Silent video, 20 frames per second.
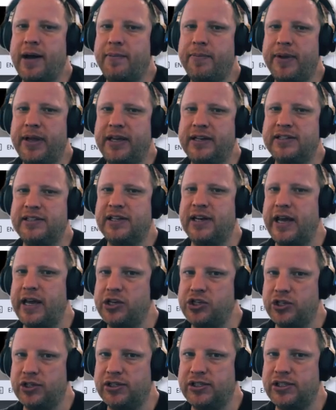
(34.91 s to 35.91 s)

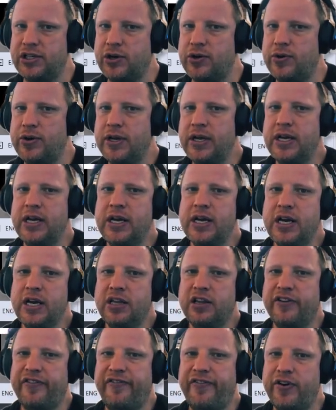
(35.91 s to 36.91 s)
installations. So
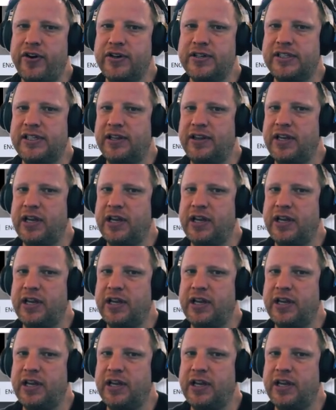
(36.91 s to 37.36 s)
the first and the